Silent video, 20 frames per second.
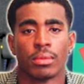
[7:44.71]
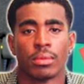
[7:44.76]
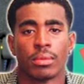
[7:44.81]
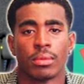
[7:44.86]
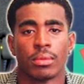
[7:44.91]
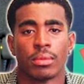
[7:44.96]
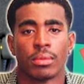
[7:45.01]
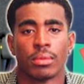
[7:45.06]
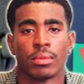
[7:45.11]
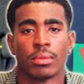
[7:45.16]

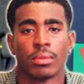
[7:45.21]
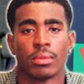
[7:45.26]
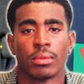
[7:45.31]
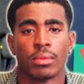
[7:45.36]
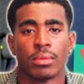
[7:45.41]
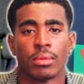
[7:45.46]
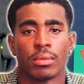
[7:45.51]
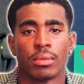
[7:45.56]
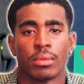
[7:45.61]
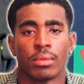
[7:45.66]

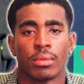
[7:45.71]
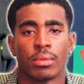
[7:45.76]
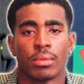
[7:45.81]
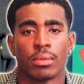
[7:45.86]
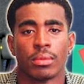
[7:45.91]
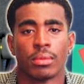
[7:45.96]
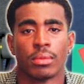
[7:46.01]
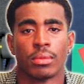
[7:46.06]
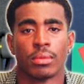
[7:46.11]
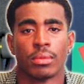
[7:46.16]

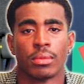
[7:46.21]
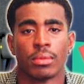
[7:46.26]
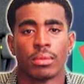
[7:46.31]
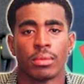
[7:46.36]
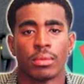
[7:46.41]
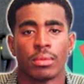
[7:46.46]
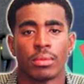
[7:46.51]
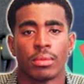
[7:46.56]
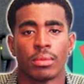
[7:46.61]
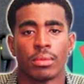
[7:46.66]

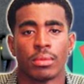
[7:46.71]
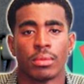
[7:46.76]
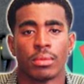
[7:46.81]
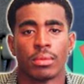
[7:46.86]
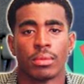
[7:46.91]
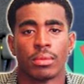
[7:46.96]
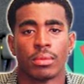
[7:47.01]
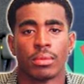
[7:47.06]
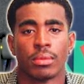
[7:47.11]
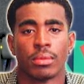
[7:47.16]

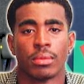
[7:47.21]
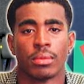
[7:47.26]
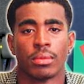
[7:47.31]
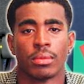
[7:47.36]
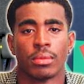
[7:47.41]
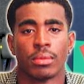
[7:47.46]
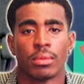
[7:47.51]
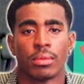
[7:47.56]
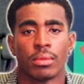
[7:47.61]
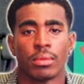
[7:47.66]

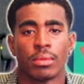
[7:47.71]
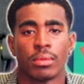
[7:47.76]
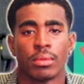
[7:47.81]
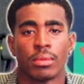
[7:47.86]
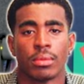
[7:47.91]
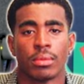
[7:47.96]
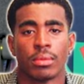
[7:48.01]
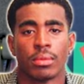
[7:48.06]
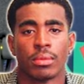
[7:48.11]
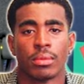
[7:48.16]

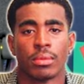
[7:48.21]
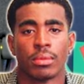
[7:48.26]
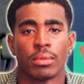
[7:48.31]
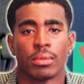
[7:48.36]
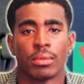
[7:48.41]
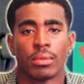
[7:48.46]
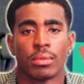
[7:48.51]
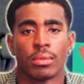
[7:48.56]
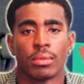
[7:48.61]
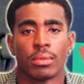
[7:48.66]

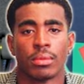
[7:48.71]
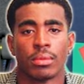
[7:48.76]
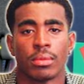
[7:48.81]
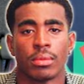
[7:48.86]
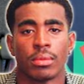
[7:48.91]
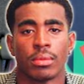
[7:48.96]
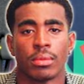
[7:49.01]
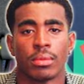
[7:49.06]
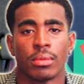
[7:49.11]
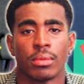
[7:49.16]

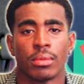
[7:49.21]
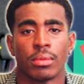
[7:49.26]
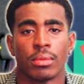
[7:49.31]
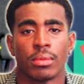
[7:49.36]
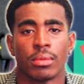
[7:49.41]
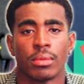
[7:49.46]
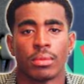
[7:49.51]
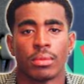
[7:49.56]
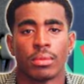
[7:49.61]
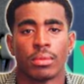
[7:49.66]

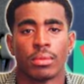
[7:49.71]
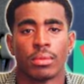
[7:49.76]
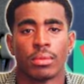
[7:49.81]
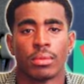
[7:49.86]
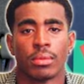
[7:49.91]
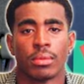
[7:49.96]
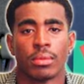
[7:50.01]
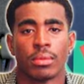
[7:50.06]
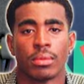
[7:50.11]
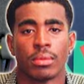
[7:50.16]

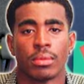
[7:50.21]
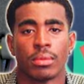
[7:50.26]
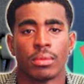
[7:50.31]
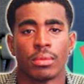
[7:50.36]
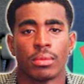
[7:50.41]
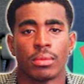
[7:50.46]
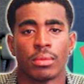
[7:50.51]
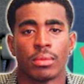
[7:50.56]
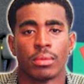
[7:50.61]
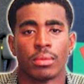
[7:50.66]

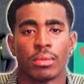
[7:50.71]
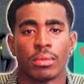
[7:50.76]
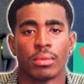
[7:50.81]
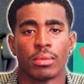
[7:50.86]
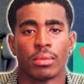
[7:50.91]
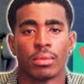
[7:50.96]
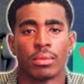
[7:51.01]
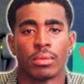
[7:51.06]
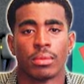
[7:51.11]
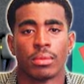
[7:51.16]

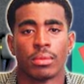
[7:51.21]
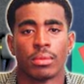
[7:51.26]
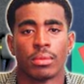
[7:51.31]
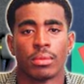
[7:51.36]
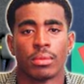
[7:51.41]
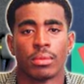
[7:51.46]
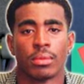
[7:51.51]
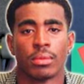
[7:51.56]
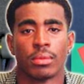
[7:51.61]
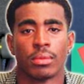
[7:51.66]

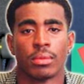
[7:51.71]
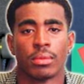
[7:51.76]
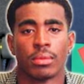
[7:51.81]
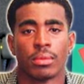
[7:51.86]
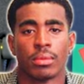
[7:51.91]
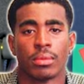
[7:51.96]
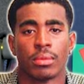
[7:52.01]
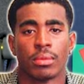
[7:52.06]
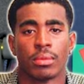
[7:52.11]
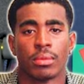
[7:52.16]

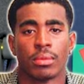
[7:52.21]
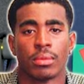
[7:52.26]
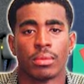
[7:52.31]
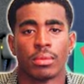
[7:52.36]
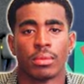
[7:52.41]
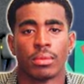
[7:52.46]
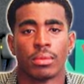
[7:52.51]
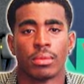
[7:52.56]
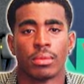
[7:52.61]
(silent)